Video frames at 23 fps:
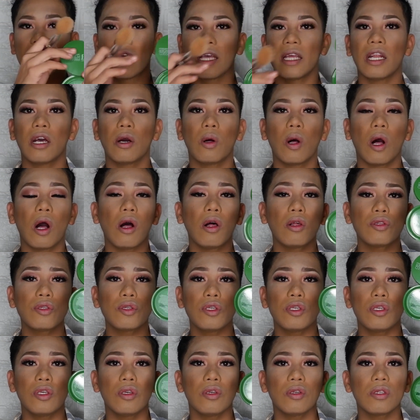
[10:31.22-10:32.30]
And I'll also
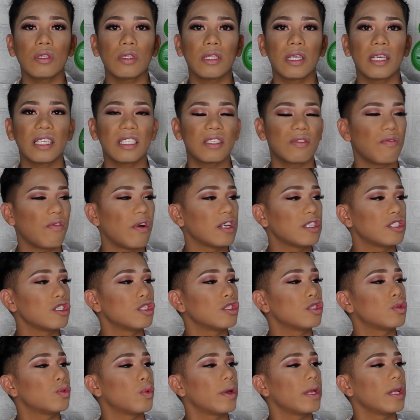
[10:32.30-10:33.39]
use this
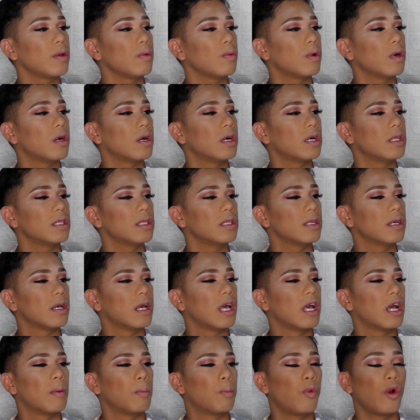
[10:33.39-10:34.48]
Fashion21
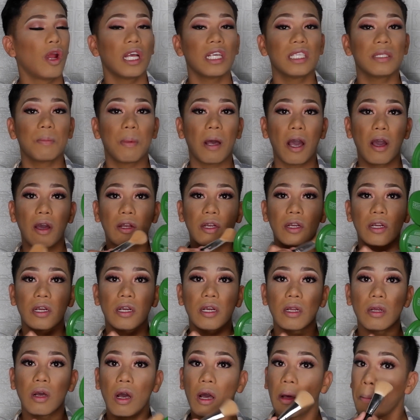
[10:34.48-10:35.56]
press
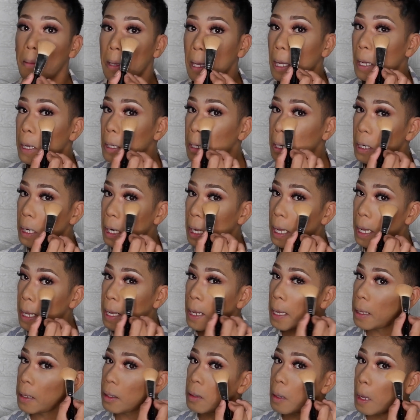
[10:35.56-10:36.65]
powder on my under
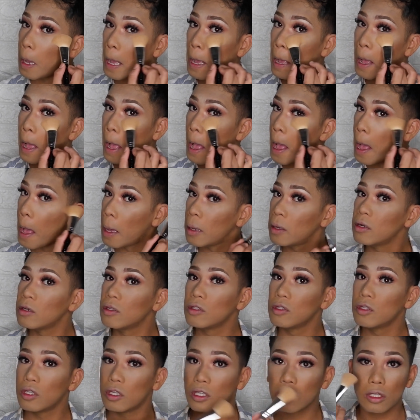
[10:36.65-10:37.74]
eye
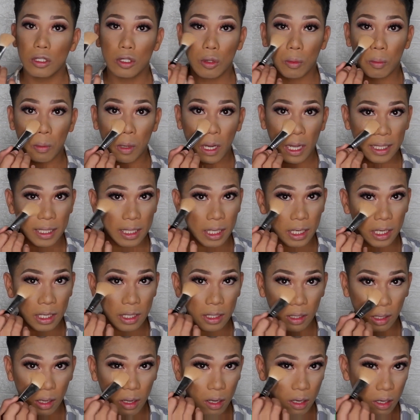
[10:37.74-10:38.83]
just to brighten
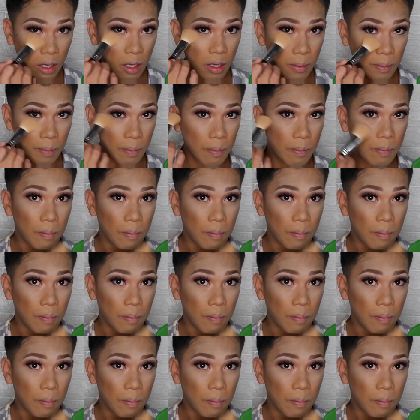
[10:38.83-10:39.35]
it up.